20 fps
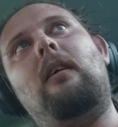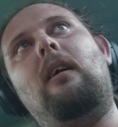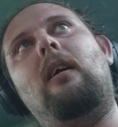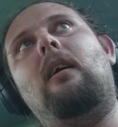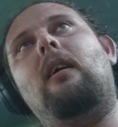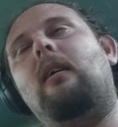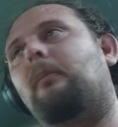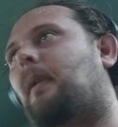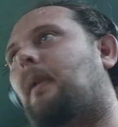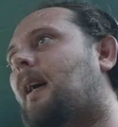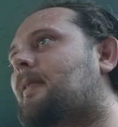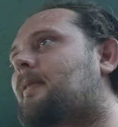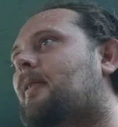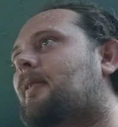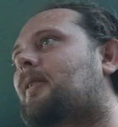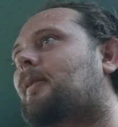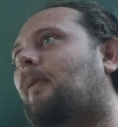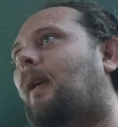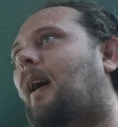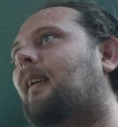oh,
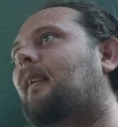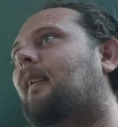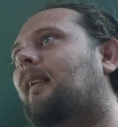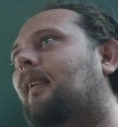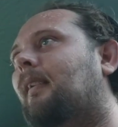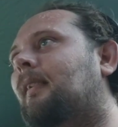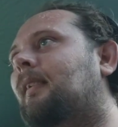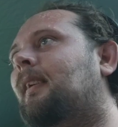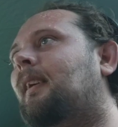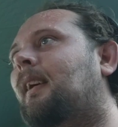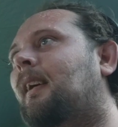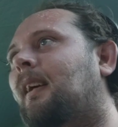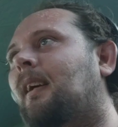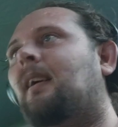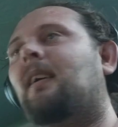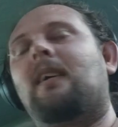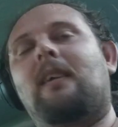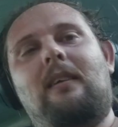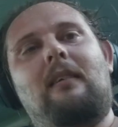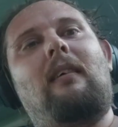Master Schwanker,
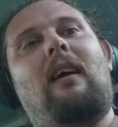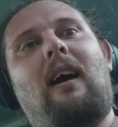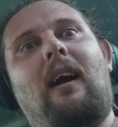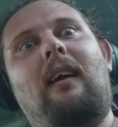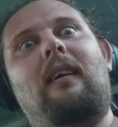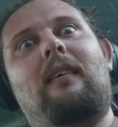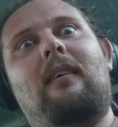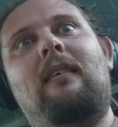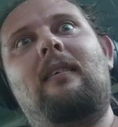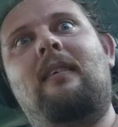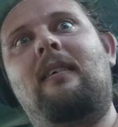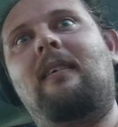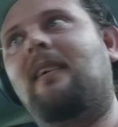great.